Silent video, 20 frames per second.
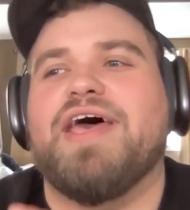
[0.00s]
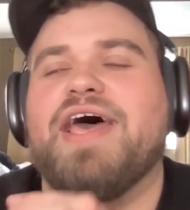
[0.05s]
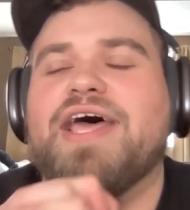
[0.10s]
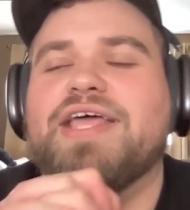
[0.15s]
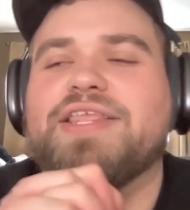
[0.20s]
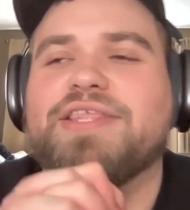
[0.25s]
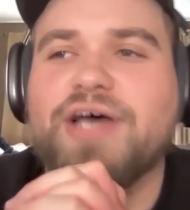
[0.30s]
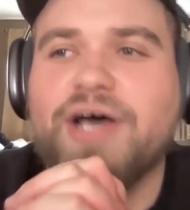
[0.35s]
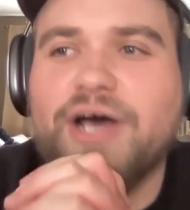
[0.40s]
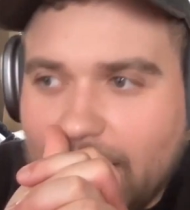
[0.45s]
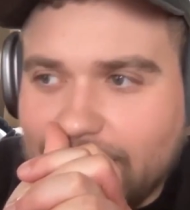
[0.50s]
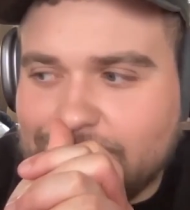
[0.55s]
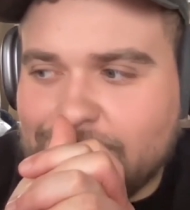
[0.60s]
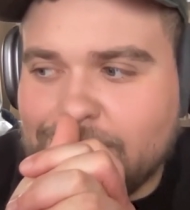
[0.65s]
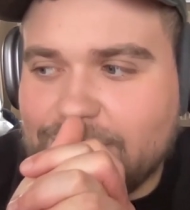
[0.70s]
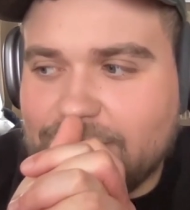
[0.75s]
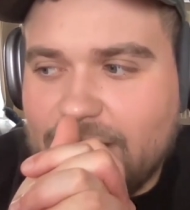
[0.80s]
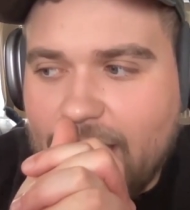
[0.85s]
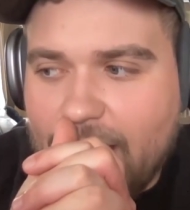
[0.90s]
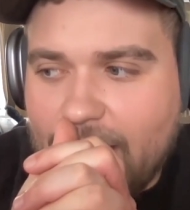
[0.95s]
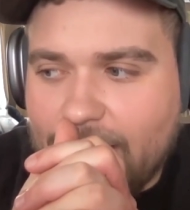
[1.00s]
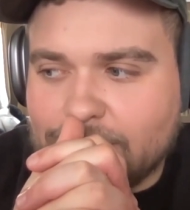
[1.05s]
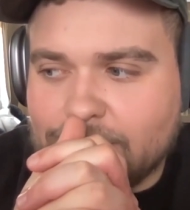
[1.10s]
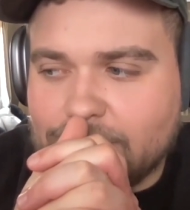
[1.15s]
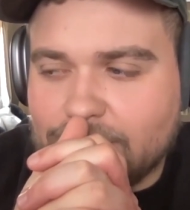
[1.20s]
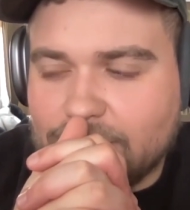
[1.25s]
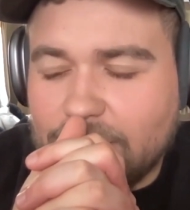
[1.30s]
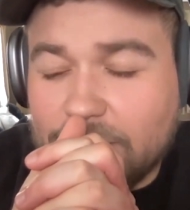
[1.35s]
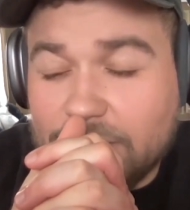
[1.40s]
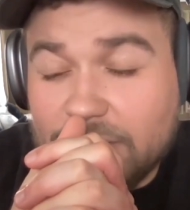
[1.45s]
And I did
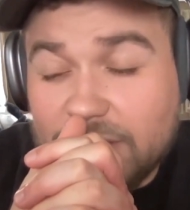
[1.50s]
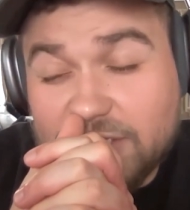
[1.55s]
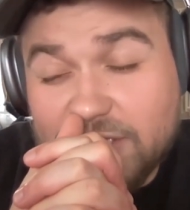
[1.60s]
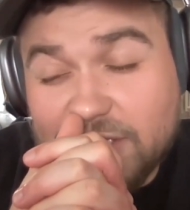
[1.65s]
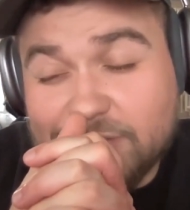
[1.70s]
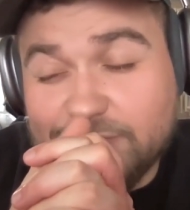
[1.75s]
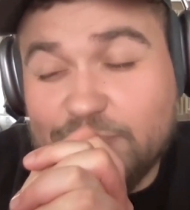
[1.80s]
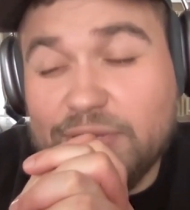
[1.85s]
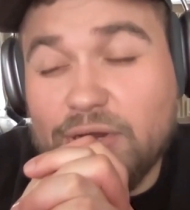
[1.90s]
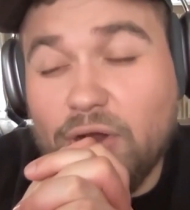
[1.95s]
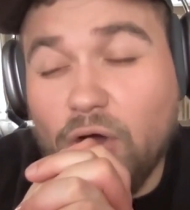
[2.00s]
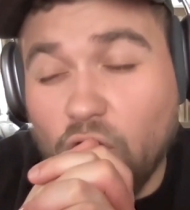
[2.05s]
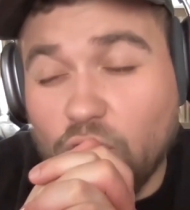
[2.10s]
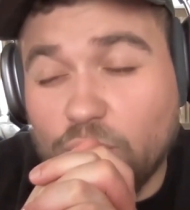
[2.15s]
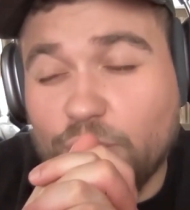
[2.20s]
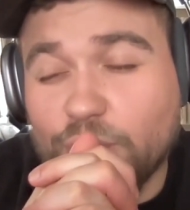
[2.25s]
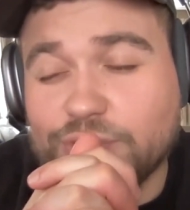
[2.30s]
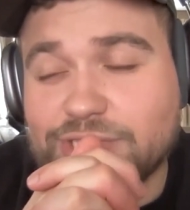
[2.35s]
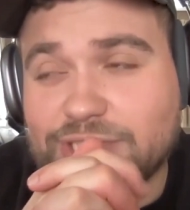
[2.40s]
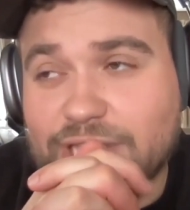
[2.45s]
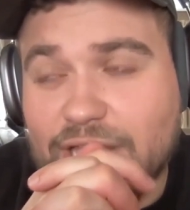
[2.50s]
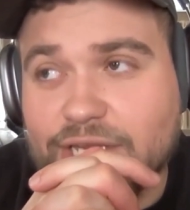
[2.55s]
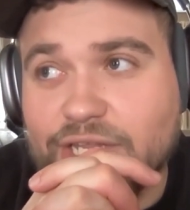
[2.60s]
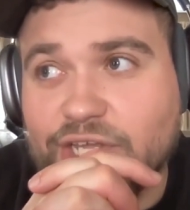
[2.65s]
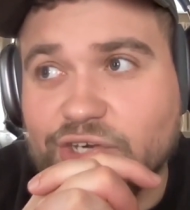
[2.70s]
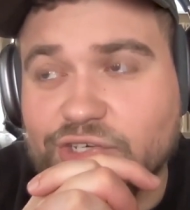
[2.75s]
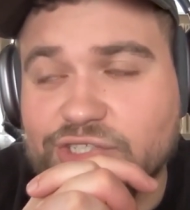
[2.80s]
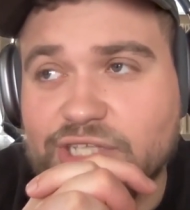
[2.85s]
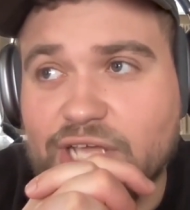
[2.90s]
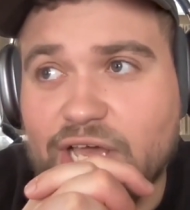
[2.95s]
that. It's been almost
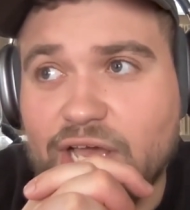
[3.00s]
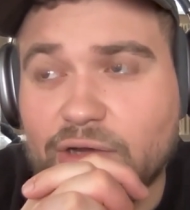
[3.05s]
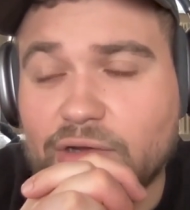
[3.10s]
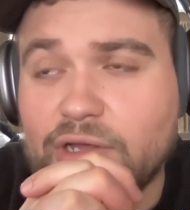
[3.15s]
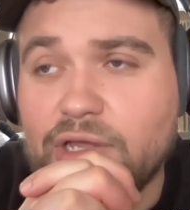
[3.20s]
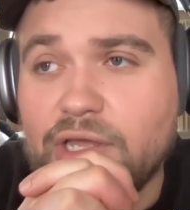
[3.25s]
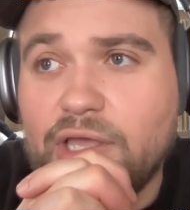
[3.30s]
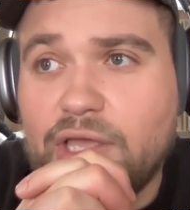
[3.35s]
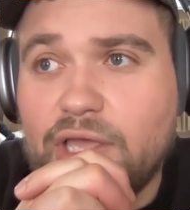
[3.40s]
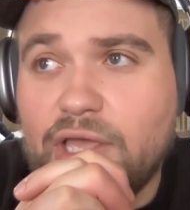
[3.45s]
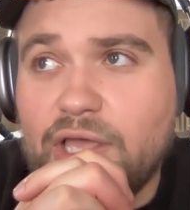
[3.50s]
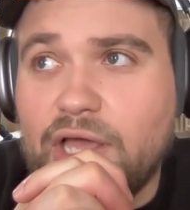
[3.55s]
10 years now.